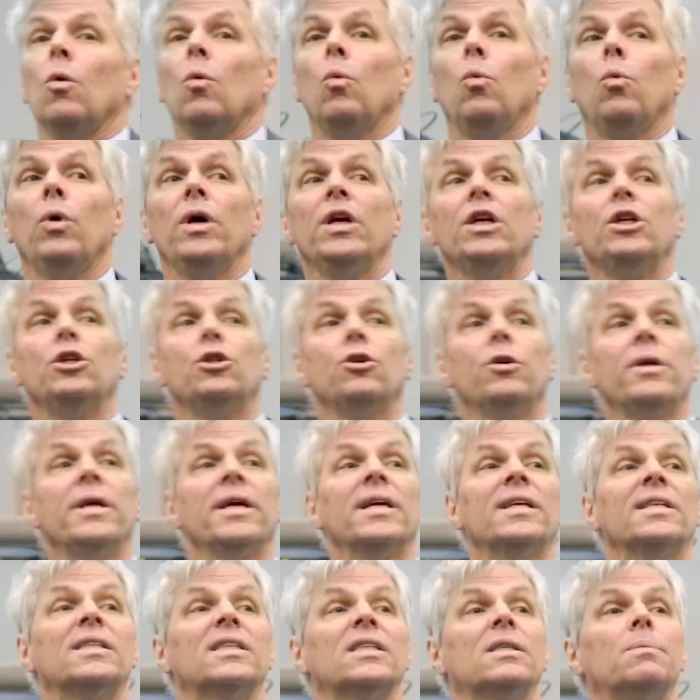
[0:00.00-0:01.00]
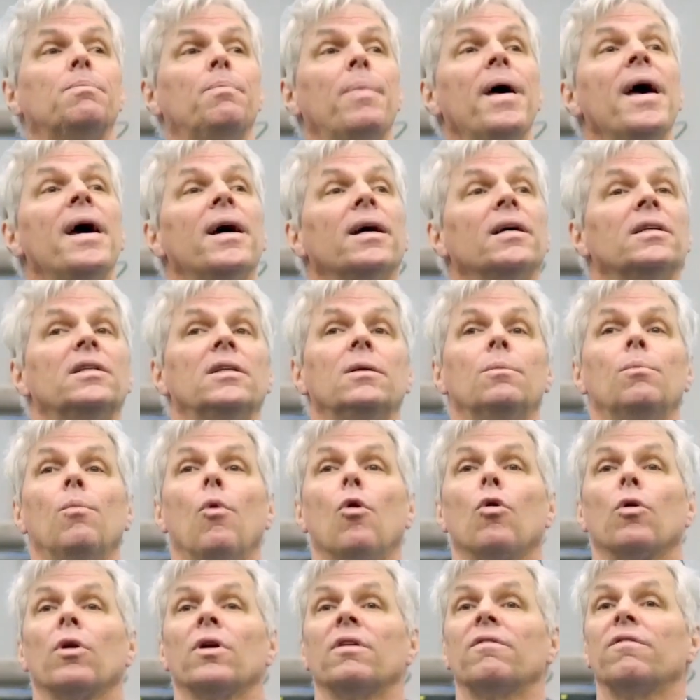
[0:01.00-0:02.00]
we should expect
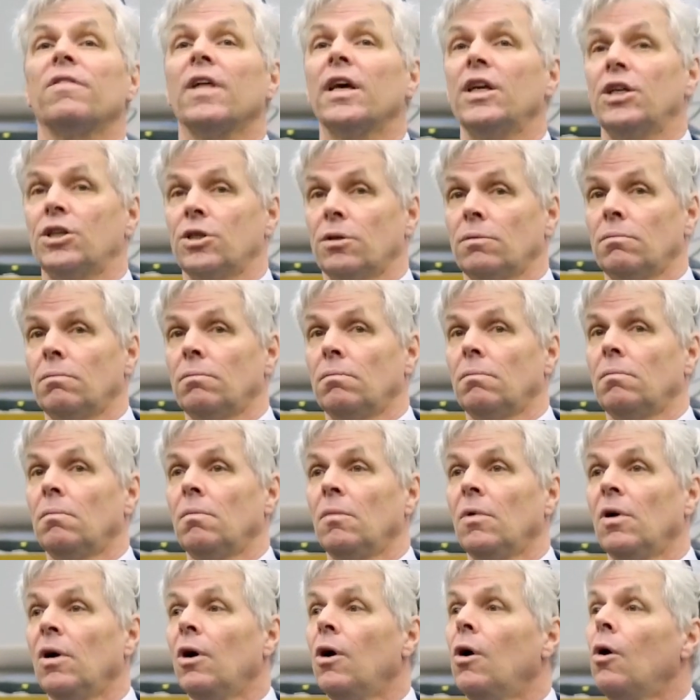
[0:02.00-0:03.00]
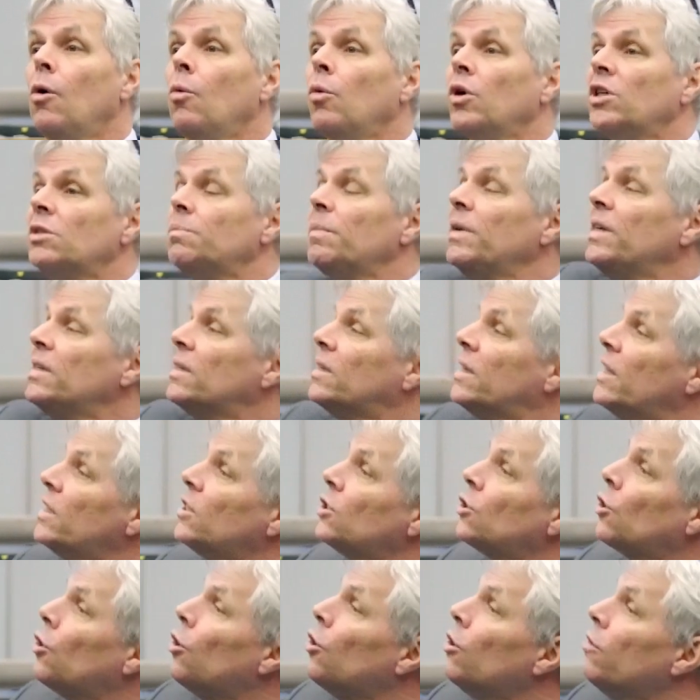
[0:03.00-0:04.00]
more inflation, which means
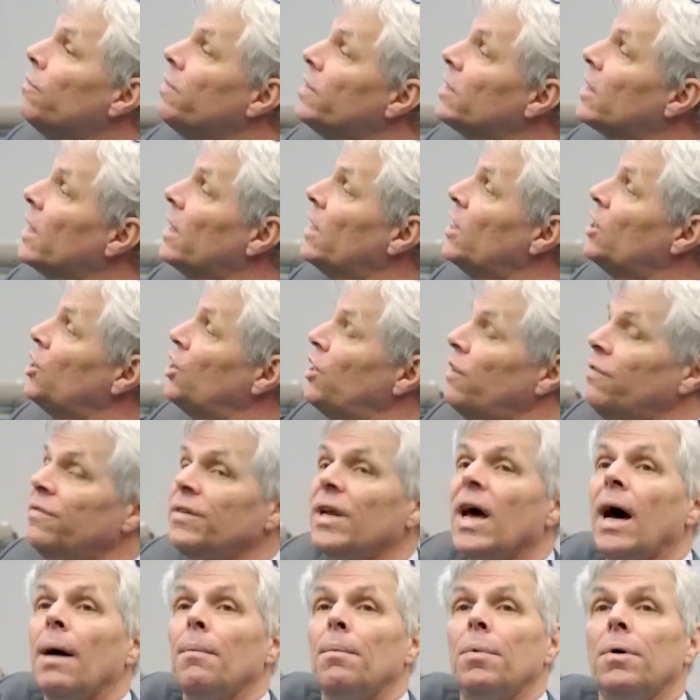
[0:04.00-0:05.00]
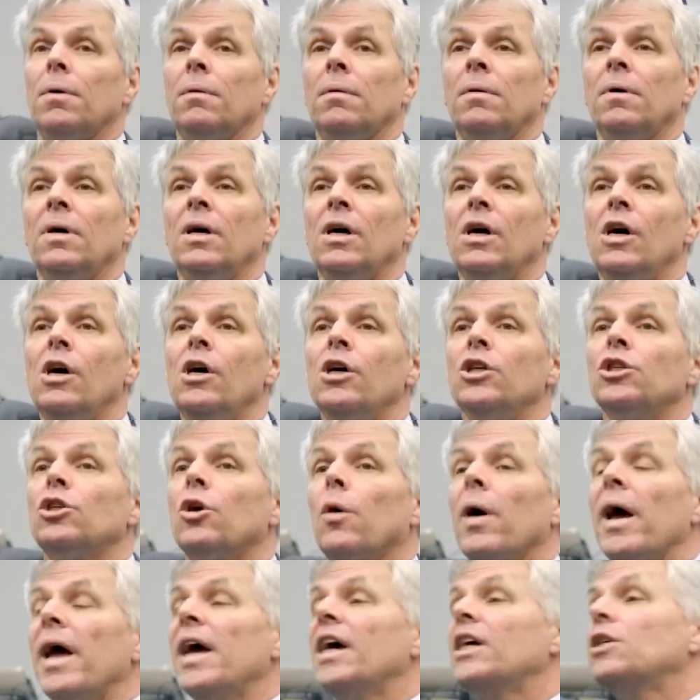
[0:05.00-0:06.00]
this curve is going to shift up.
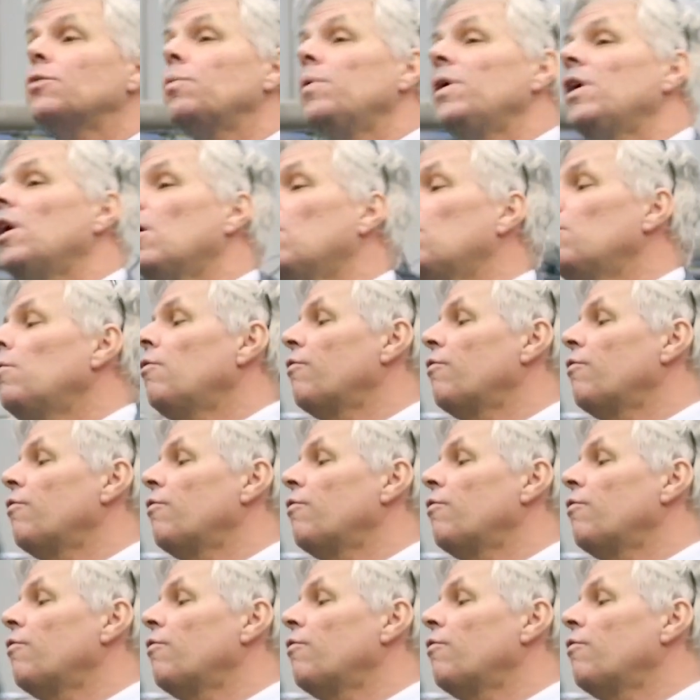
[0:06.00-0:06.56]
So as we go